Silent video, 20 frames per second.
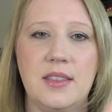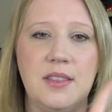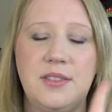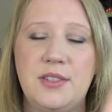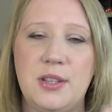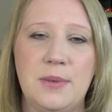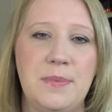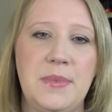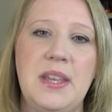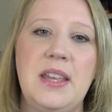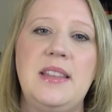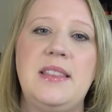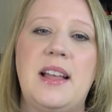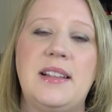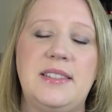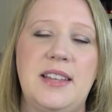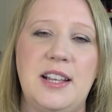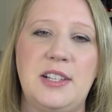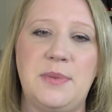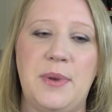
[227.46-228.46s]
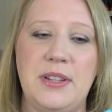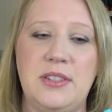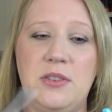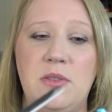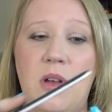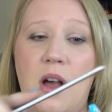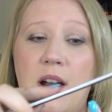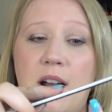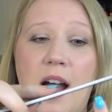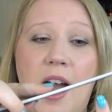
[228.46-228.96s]
To me, that takes way too
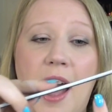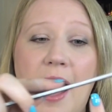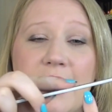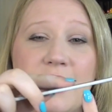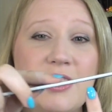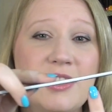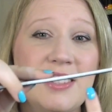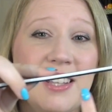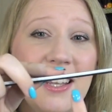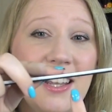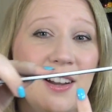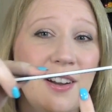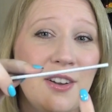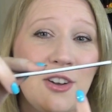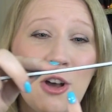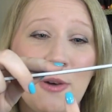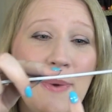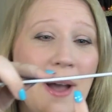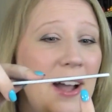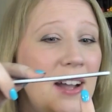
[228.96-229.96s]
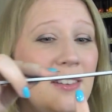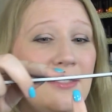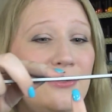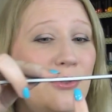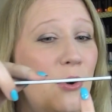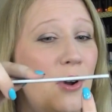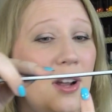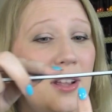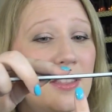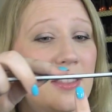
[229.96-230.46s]
long. I just sit here and go back and
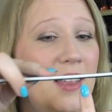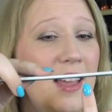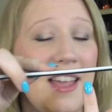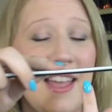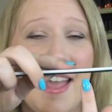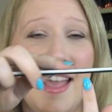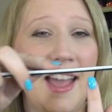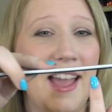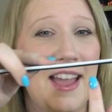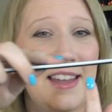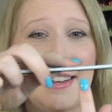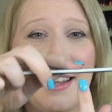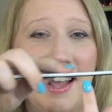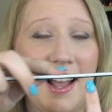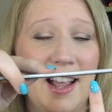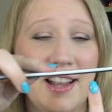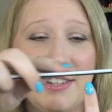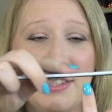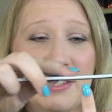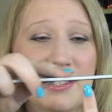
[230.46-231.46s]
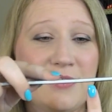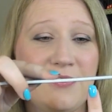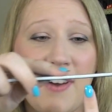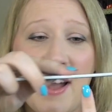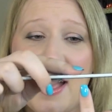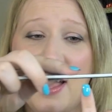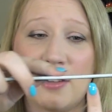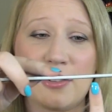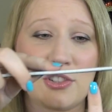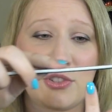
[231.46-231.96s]
forth, and I just
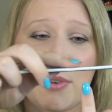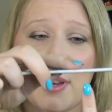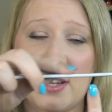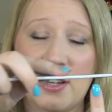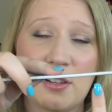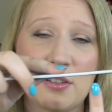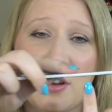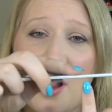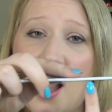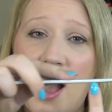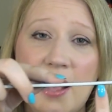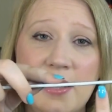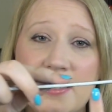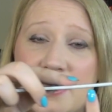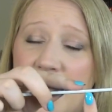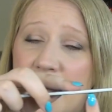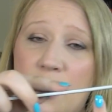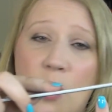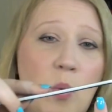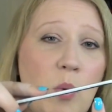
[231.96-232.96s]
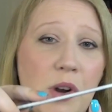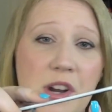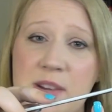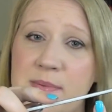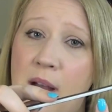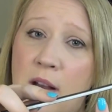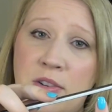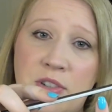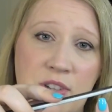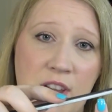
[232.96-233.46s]
file straight across. I don't worry
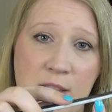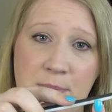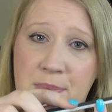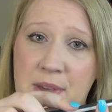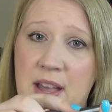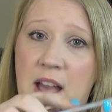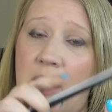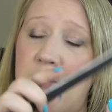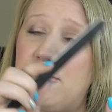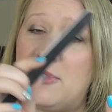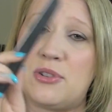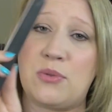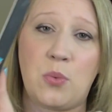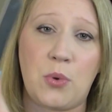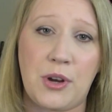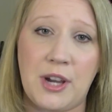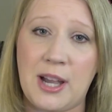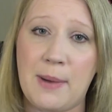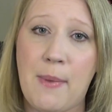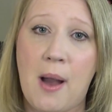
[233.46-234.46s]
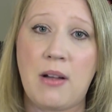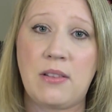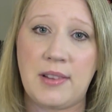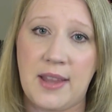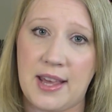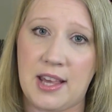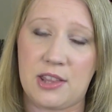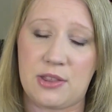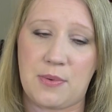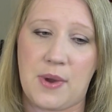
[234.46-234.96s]
about shaping. I'm just worrying about
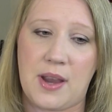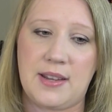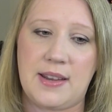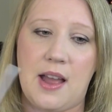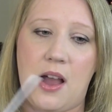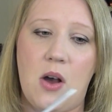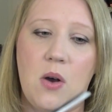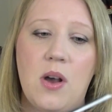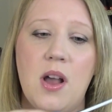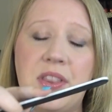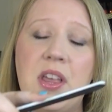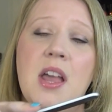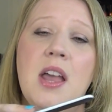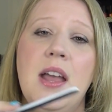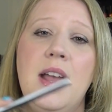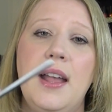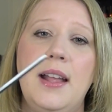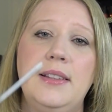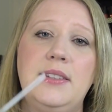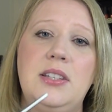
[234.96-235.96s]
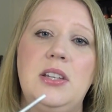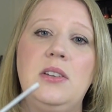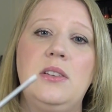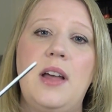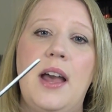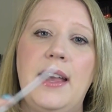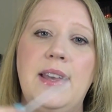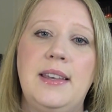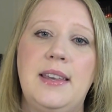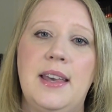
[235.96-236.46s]
length right now until
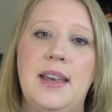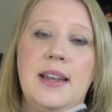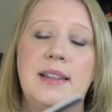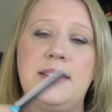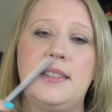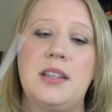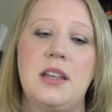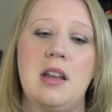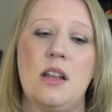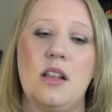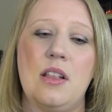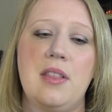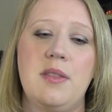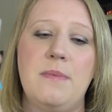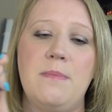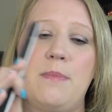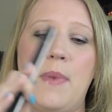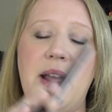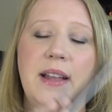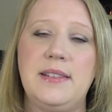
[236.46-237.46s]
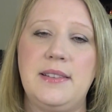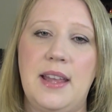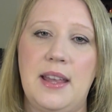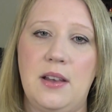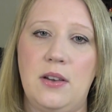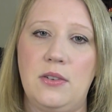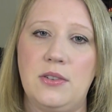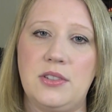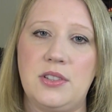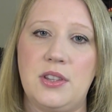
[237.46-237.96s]
I get my
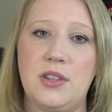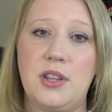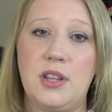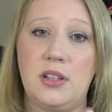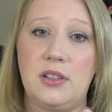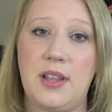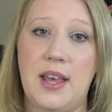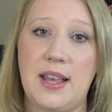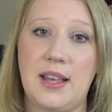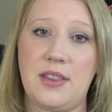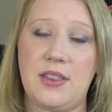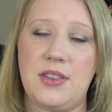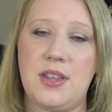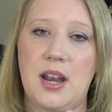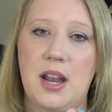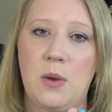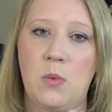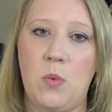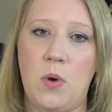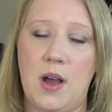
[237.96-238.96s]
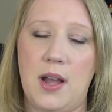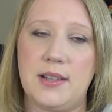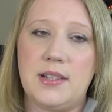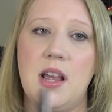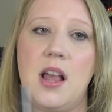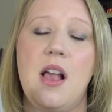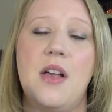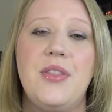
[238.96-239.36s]
nails the length that I want.